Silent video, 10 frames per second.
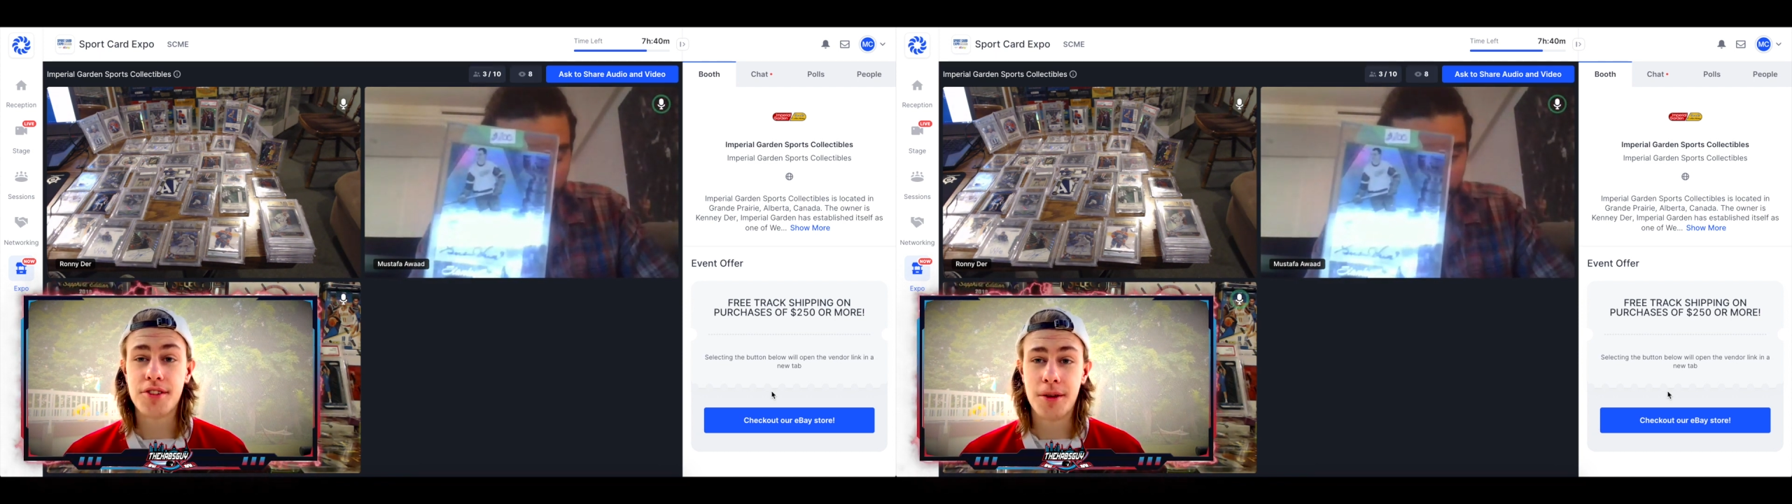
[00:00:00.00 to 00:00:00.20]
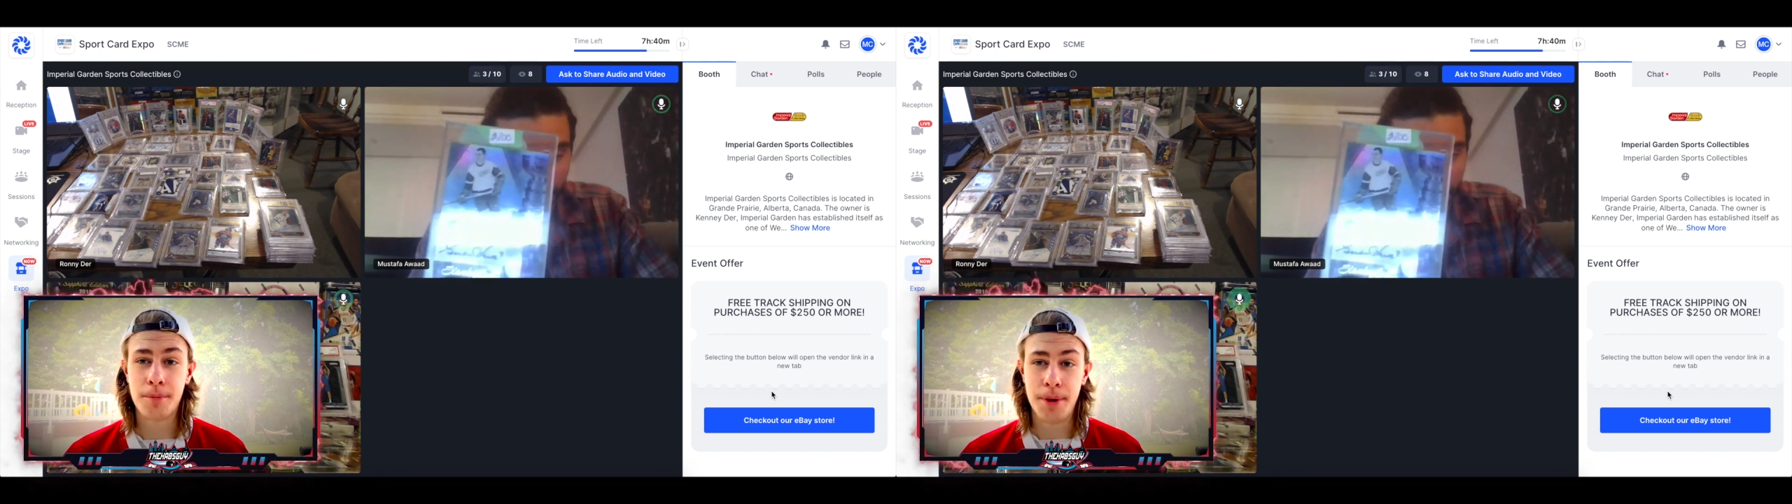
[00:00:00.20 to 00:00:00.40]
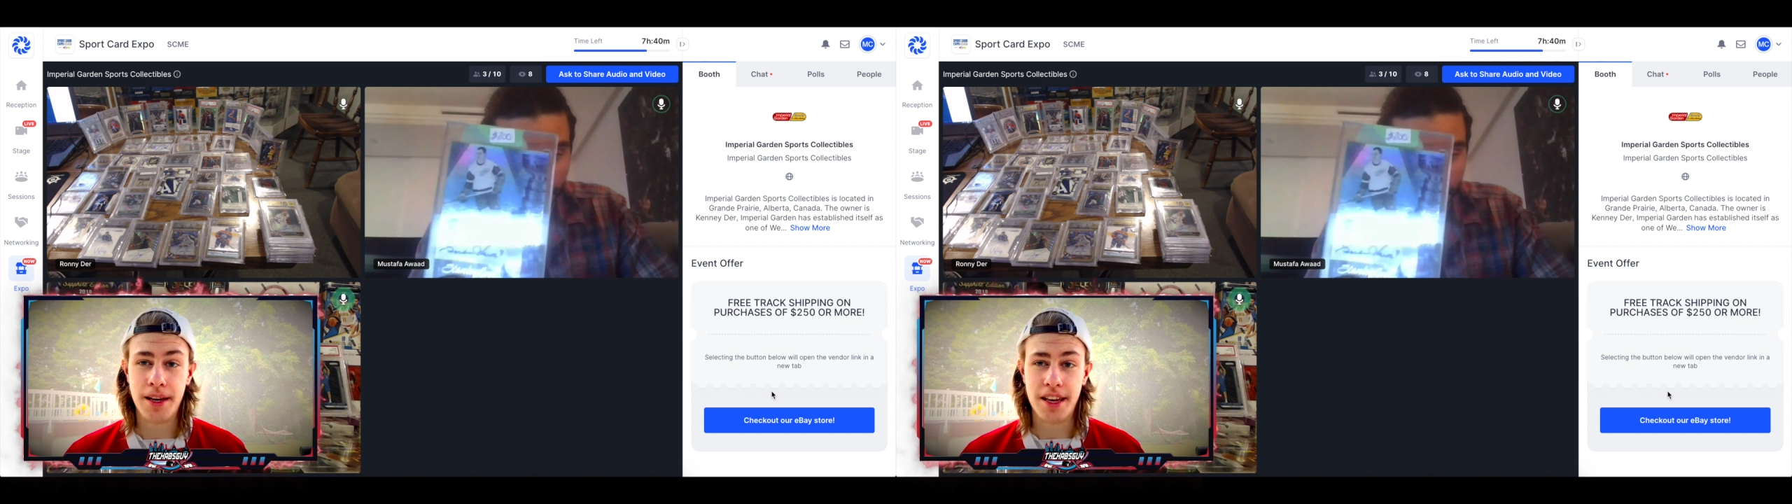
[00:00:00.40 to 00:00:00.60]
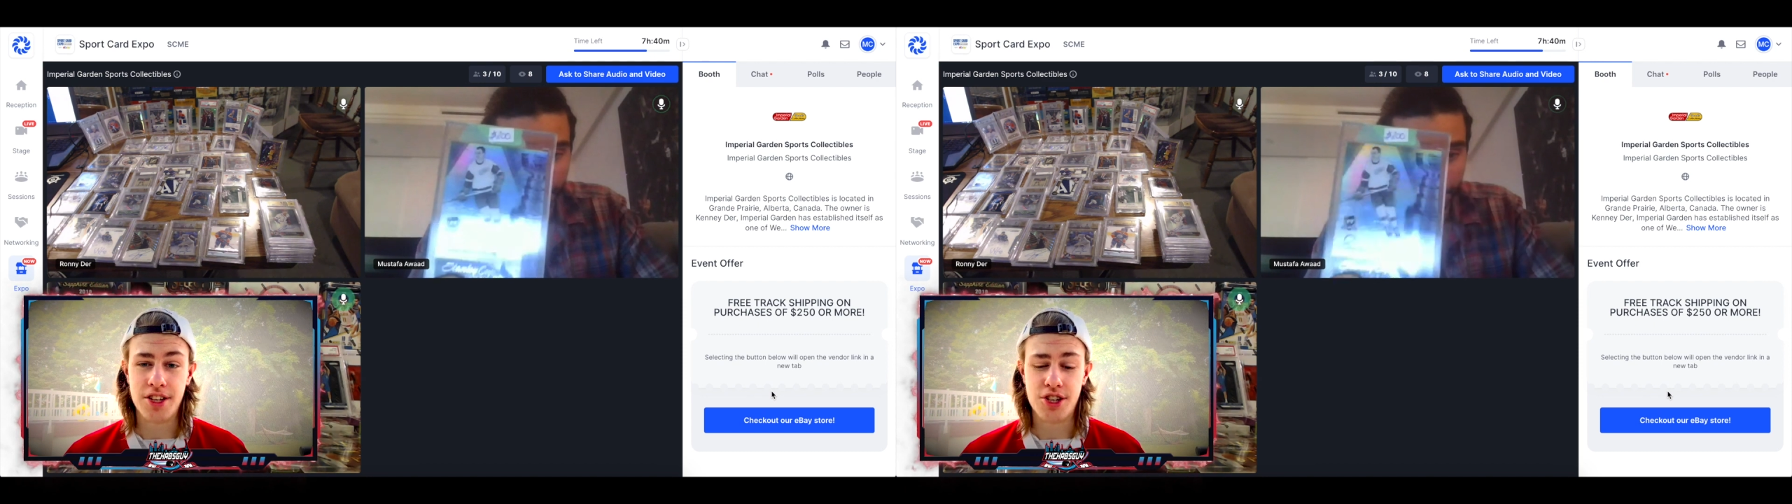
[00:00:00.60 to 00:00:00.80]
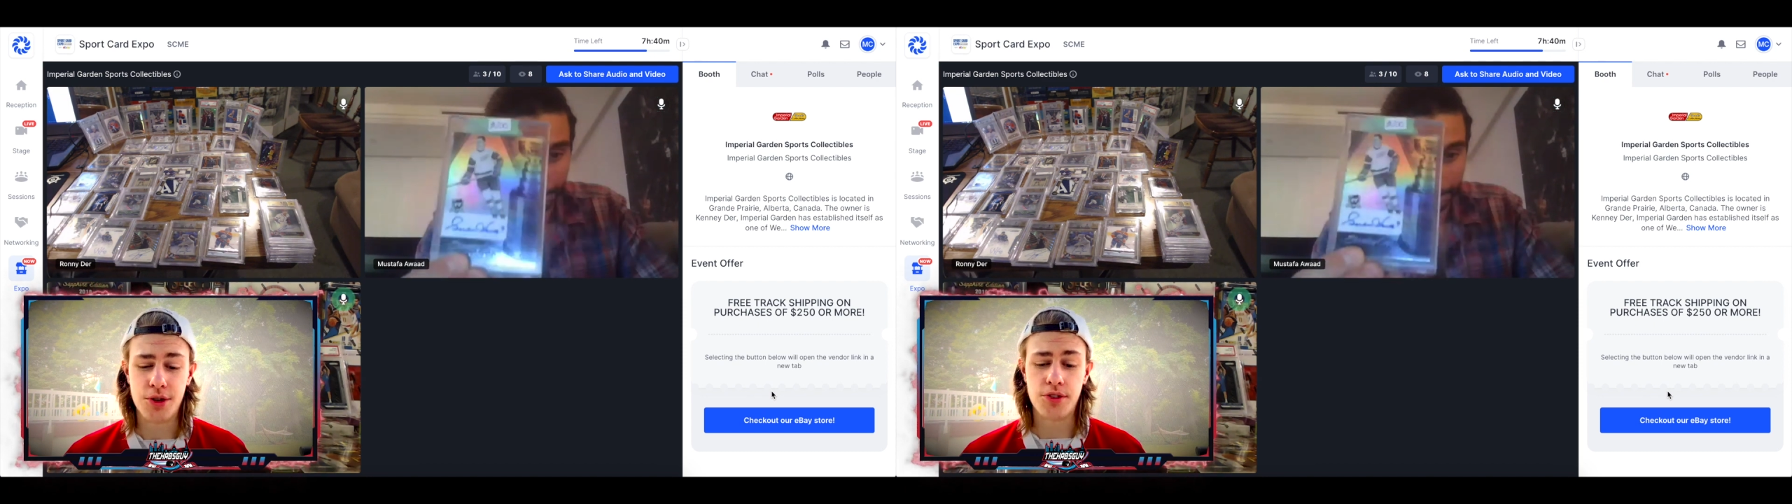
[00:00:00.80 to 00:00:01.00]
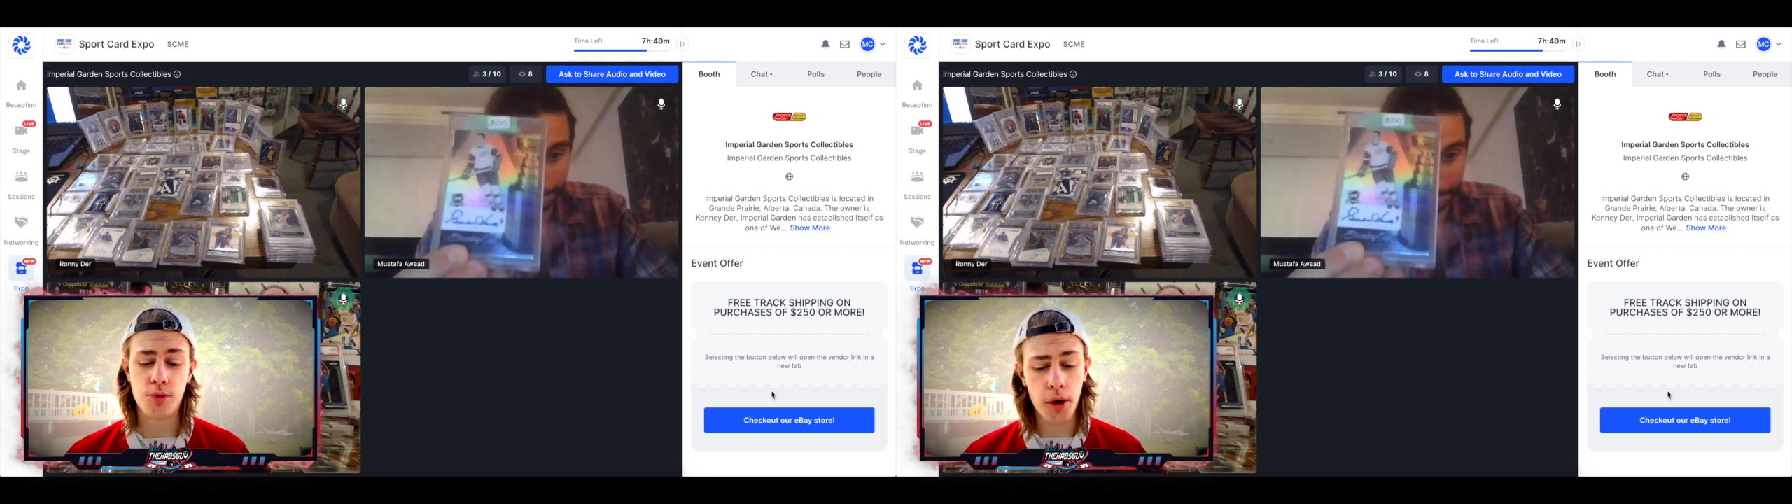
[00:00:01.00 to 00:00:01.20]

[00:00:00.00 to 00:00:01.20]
some big issues,